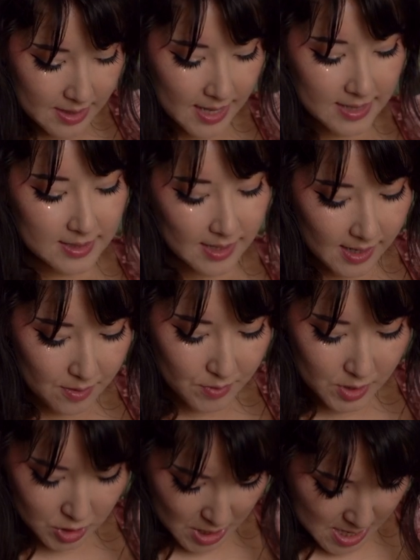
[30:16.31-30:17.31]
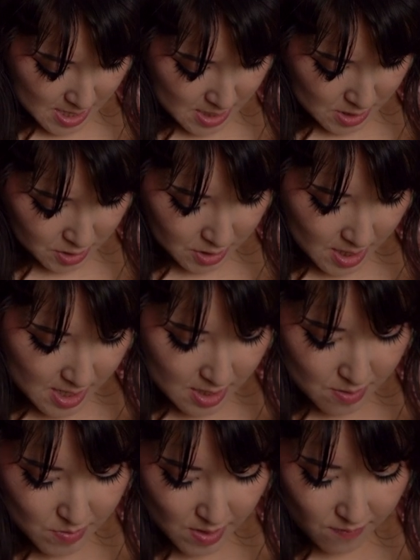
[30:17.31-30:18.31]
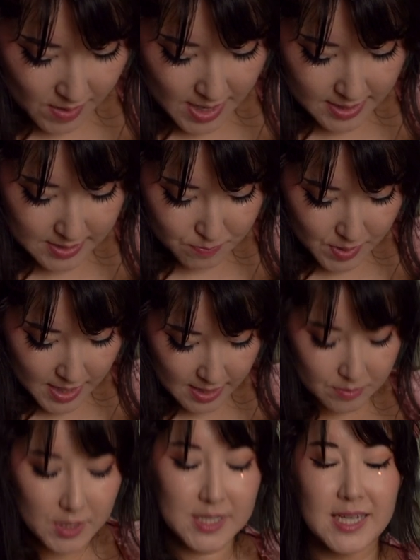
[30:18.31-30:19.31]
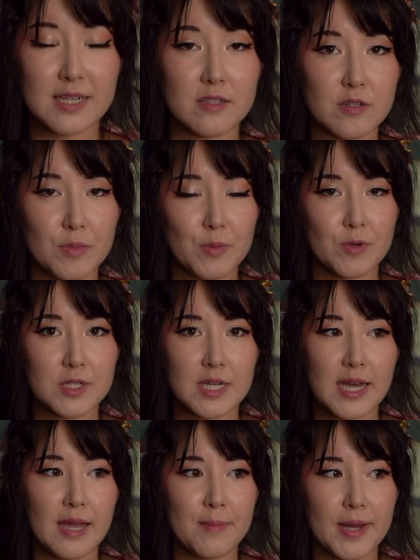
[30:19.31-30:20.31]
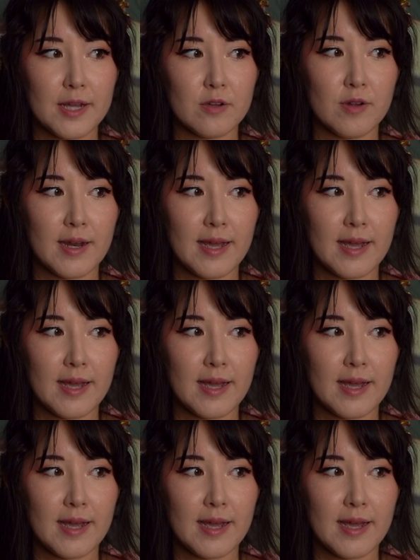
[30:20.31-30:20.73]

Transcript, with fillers: things that I would change, if I had been able to take a little bit more time, I could